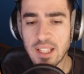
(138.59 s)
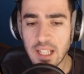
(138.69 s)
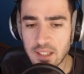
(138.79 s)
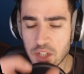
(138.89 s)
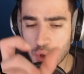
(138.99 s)

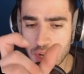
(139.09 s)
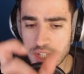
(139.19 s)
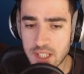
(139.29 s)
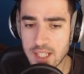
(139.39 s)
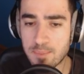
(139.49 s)
that
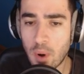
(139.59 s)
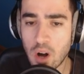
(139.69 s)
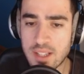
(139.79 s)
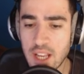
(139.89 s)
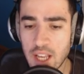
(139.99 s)
destroys this
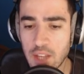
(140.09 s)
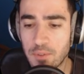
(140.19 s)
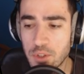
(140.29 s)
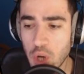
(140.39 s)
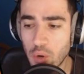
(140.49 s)
box if
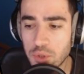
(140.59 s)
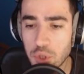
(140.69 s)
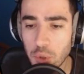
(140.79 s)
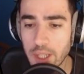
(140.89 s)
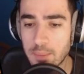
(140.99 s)
you don't
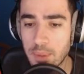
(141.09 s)
do it